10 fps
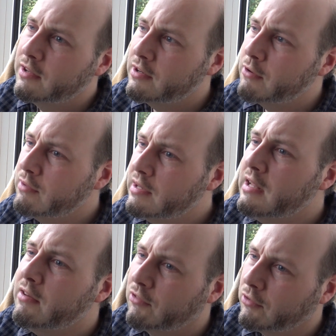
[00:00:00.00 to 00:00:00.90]
You don't
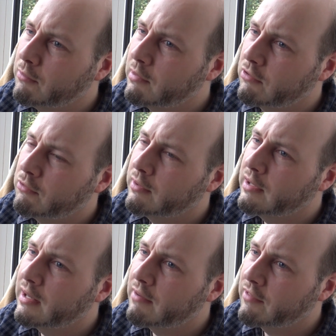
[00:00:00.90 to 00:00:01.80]
need to because you're in
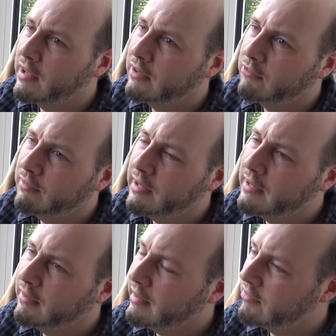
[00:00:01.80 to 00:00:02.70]
the left hand
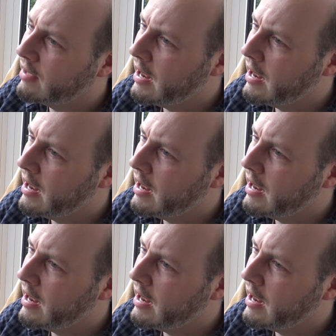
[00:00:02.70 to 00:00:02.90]
lane and there's